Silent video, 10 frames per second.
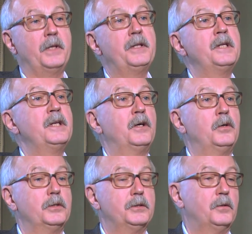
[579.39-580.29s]
But then there are
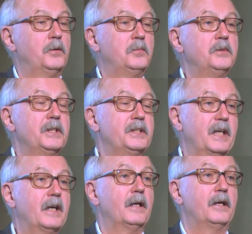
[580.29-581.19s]
also the
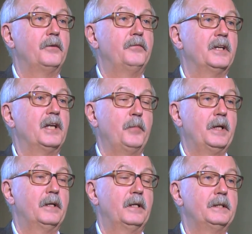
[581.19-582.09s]
secular
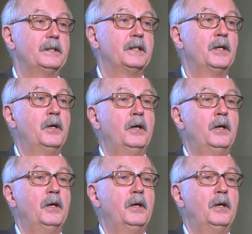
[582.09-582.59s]
fundamentalists